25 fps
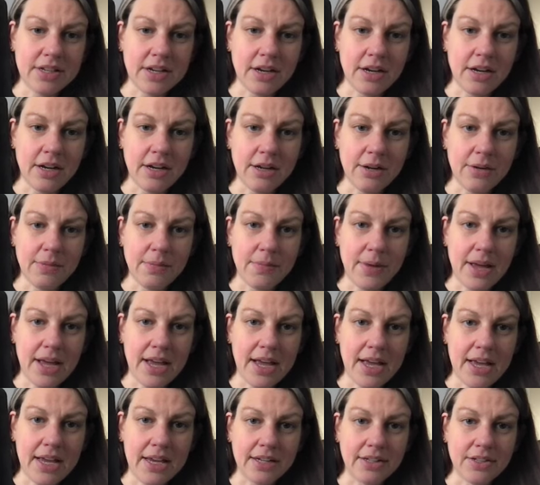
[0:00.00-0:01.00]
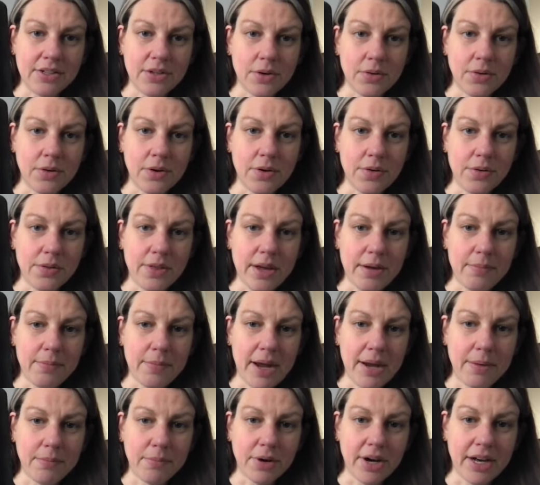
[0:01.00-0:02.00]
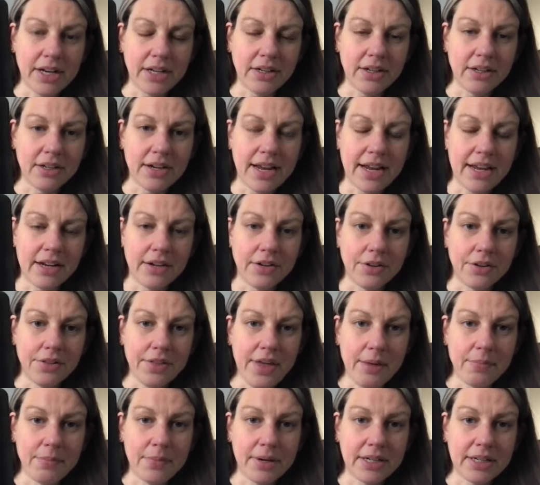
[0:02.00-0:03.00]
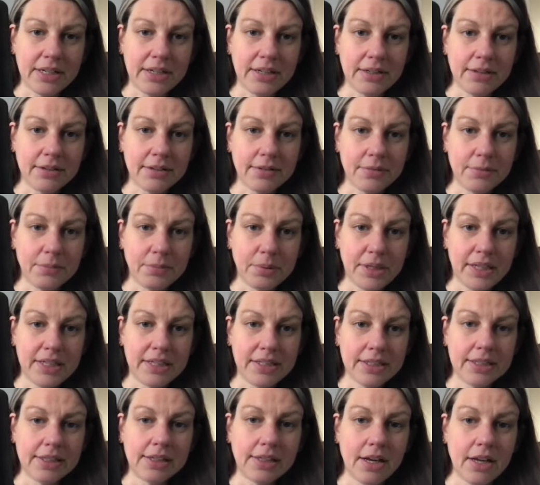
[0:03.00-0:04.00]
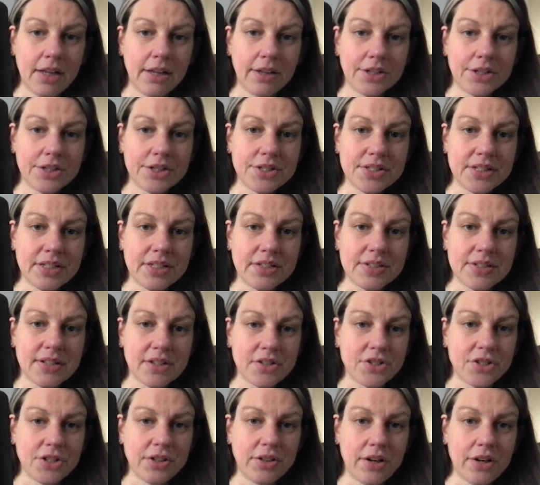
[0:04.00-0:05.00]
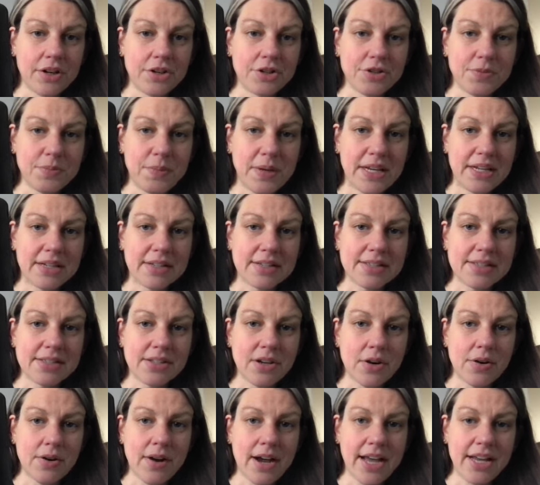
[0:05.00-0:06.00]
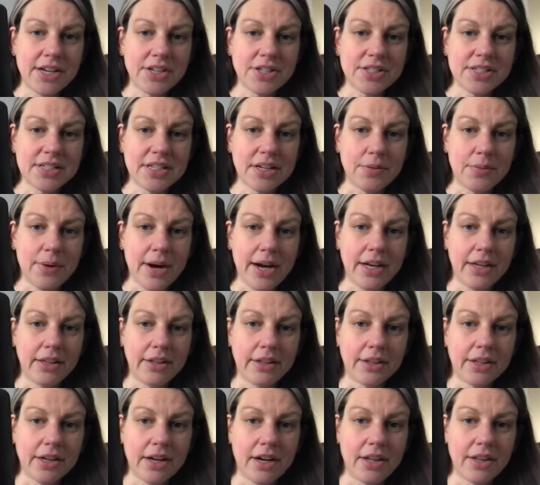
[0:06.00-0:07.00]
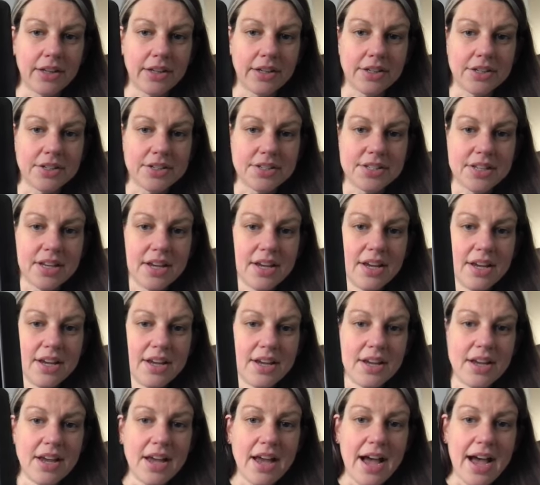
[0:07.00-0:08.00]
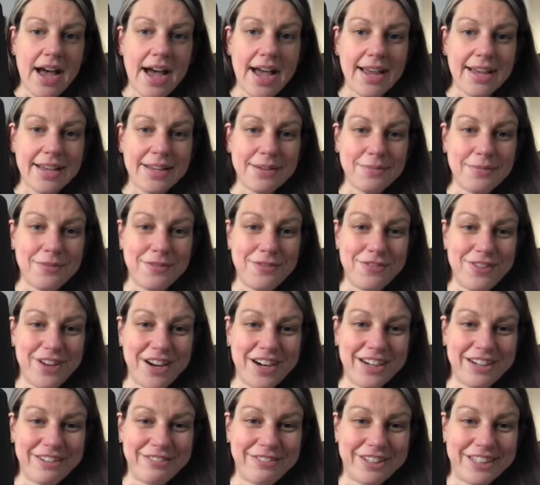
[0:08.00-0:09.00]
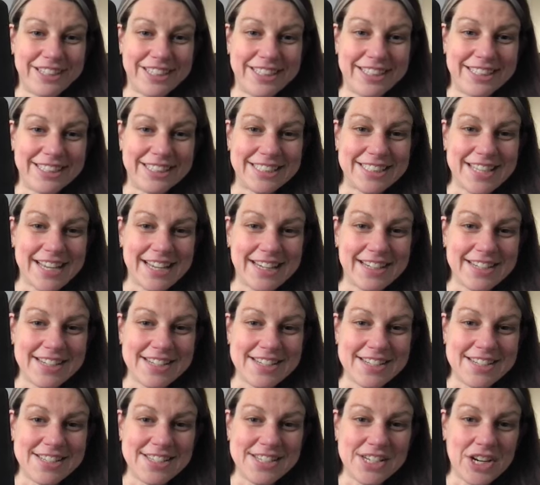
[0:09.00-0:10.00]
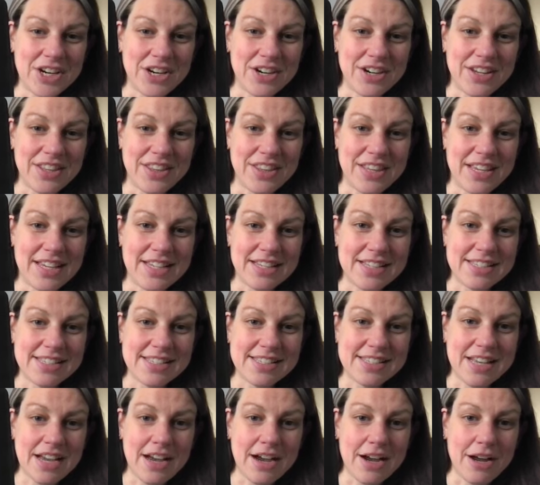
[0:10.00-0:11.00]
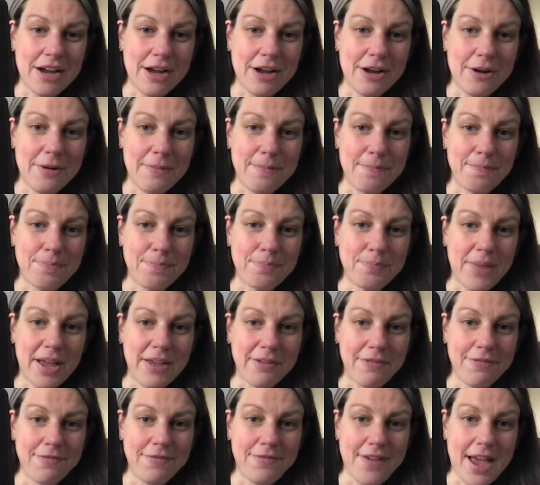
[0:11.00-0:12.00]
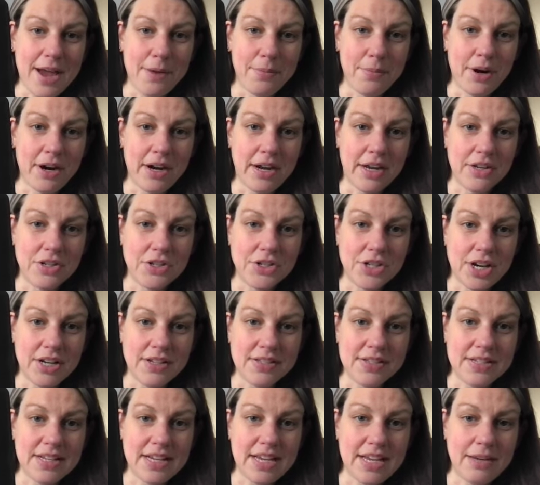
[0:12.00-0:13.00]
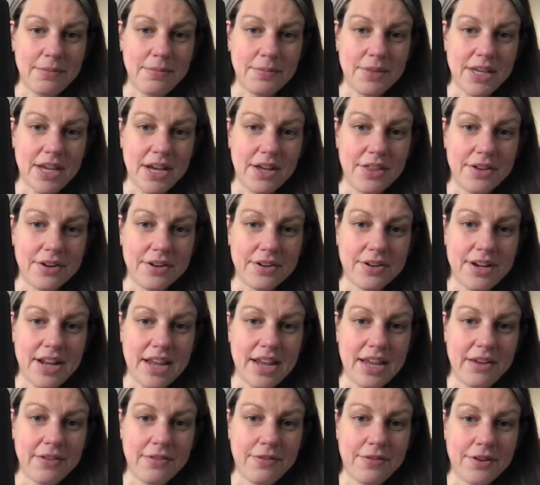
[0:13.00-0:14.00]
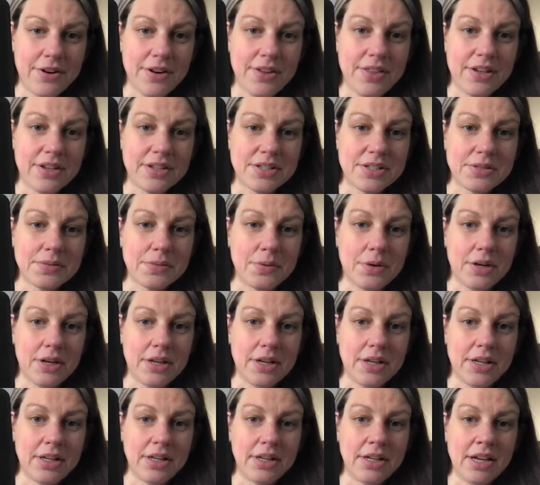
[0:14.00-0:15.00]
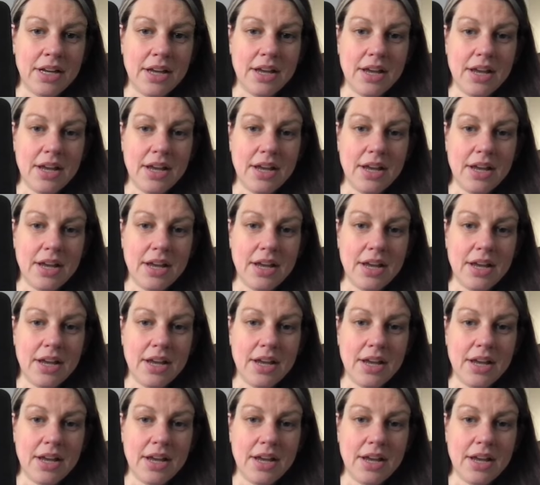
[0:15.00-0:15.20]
I don't know that my brain could handle that many blended colors in such a large piece. So I just did regular colors. I am very, very excited to start this. My fabric just came the other day for this one.